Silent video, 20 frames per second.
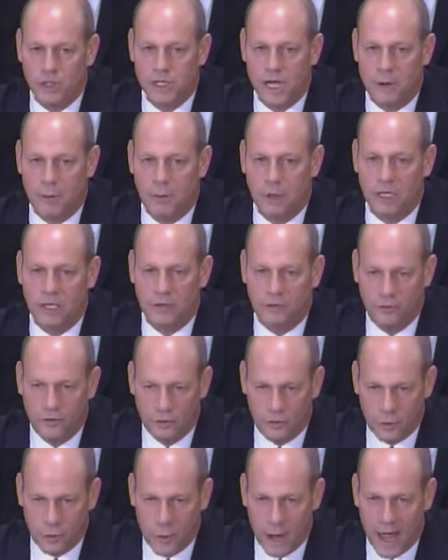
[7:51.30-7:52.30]
generally
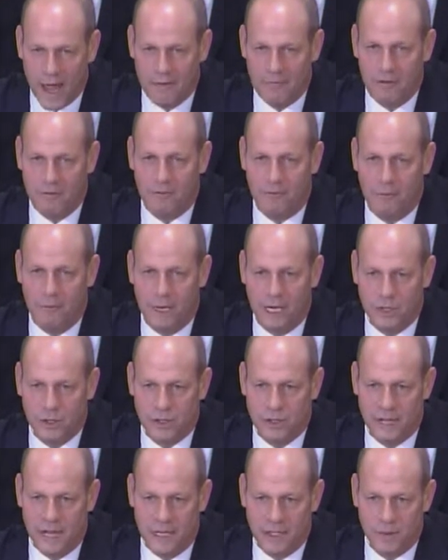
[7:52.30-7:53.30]
do have
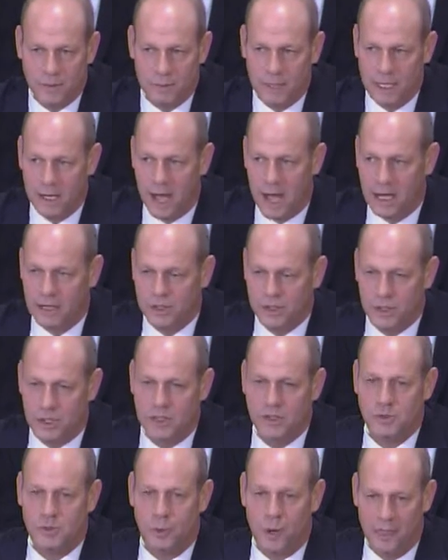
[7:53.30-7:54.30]
information that is beyond
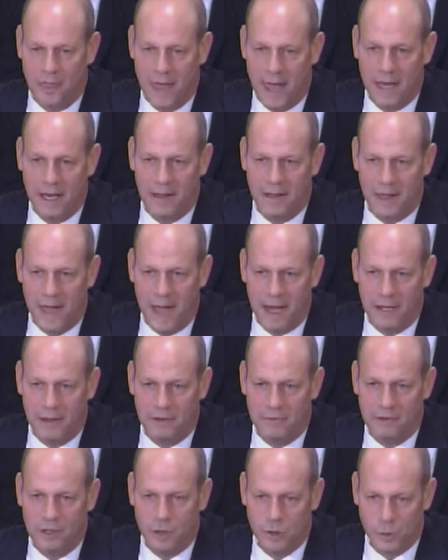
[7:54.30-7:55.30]
just what that
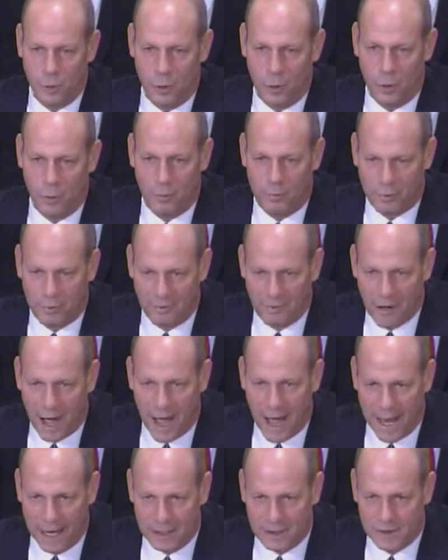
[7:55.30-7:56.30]
individual
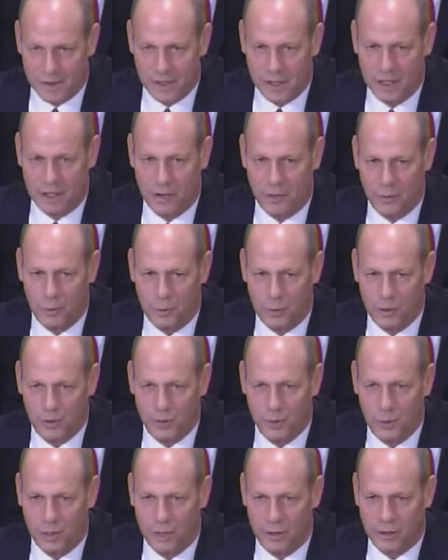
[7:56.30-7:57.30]
provides. In other
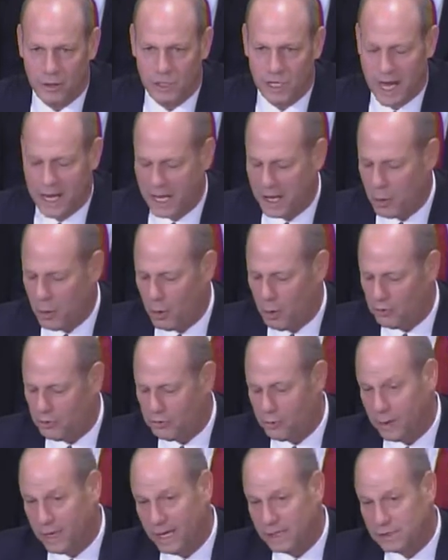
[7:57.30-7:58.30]
words, we are checking
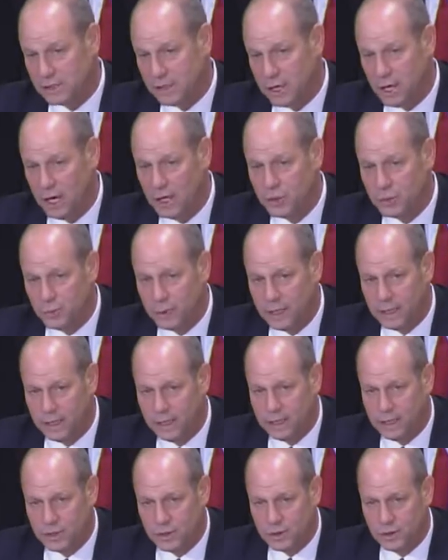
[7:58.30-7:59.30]
also against country
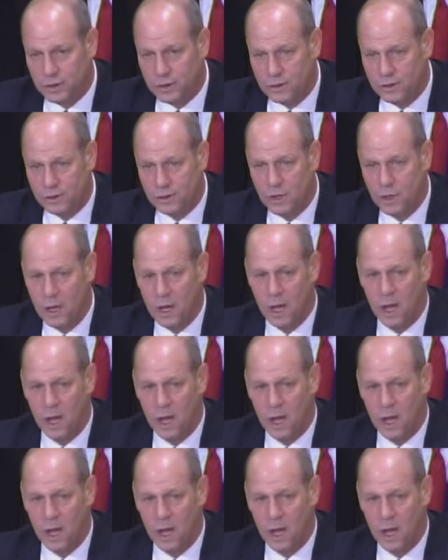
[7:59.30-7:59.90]
conditions.